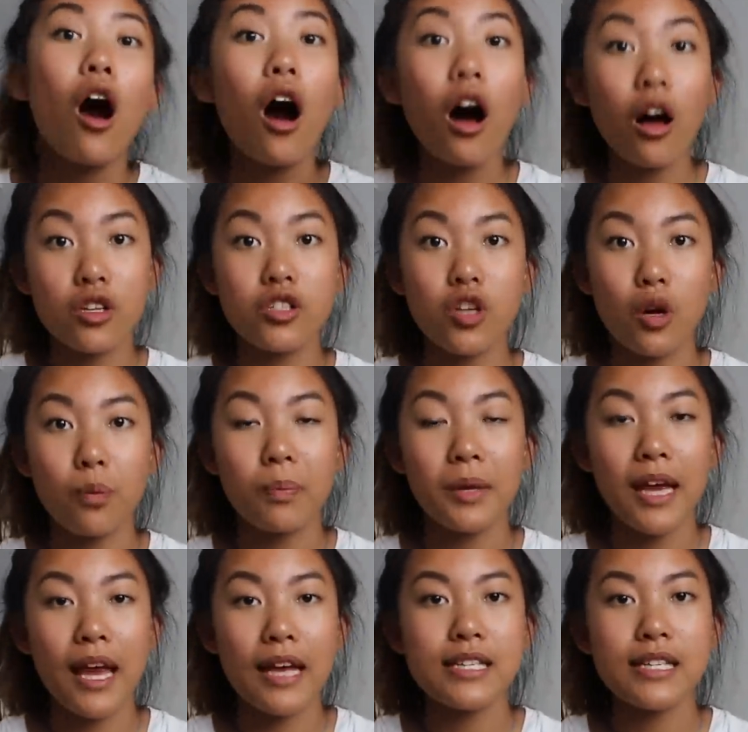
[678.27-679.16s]
Also,
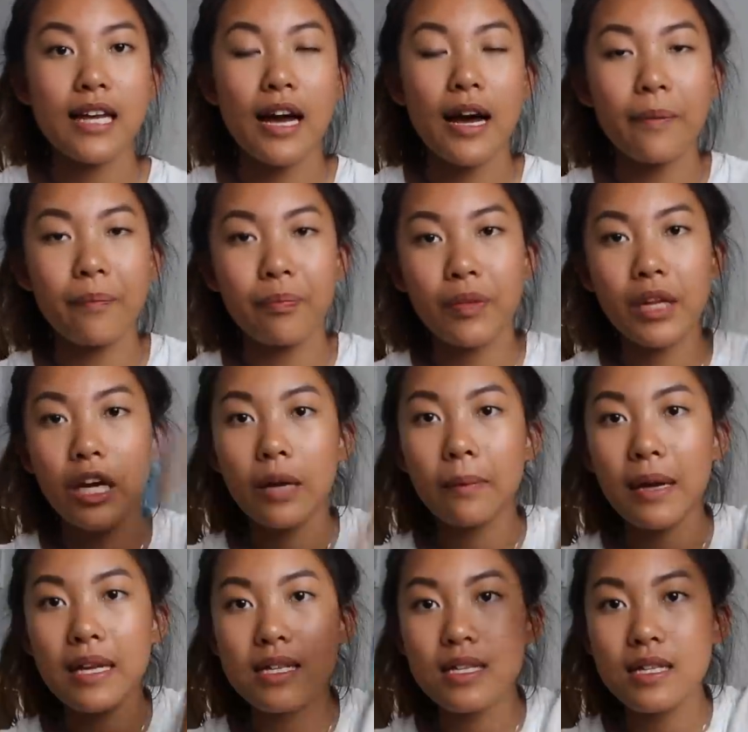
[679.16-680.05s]
PS,
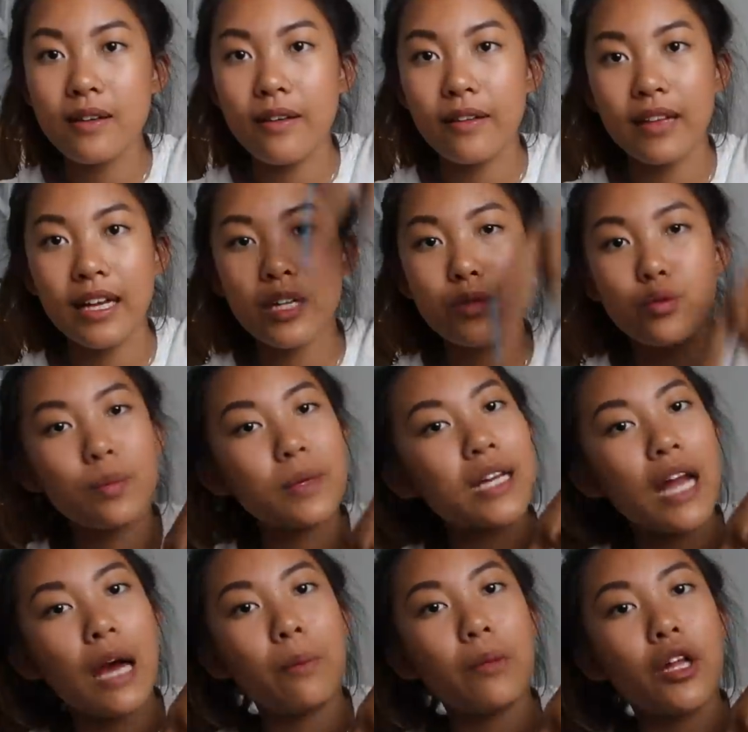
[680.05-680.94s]
Gear Best's links will
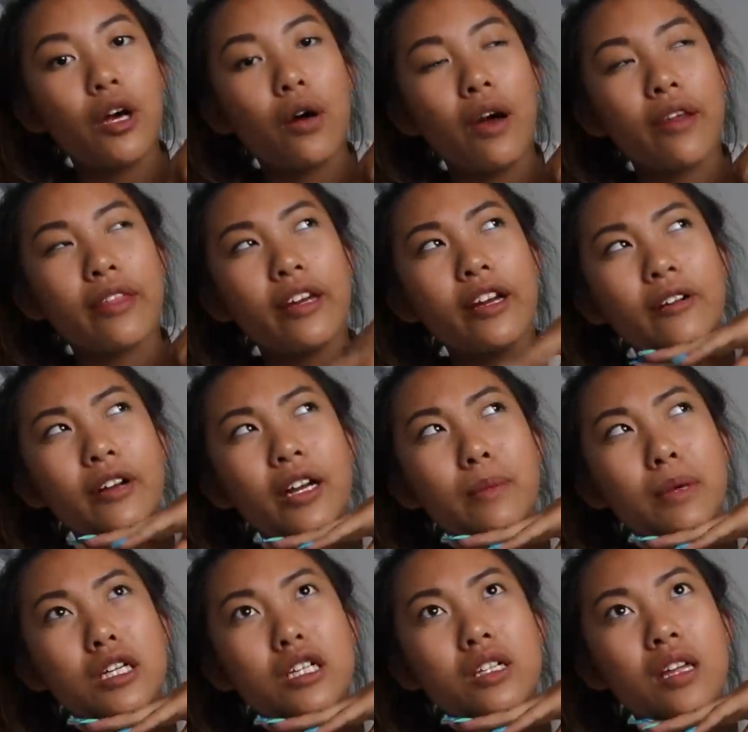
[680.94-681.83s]
be down below. I think I
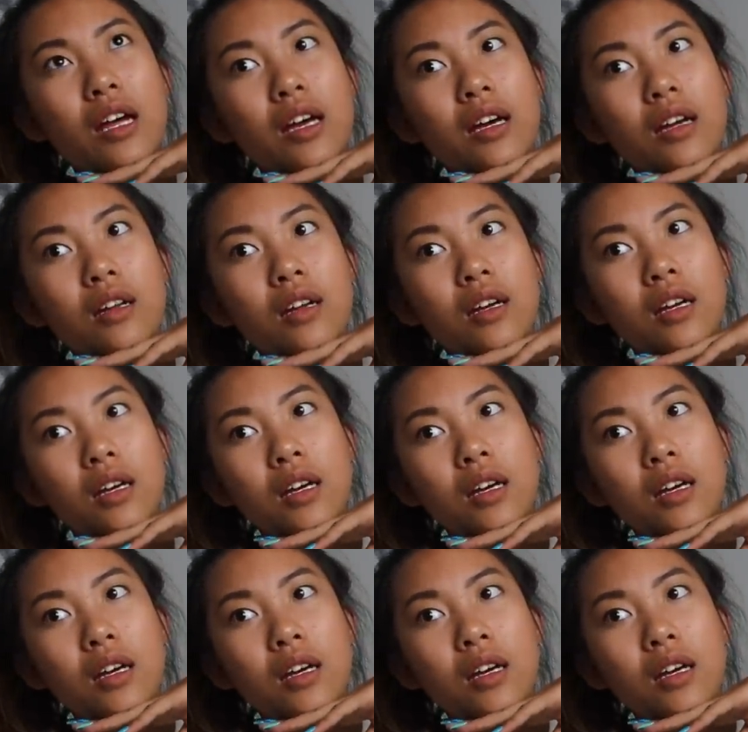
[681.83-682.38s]
already mentioned that.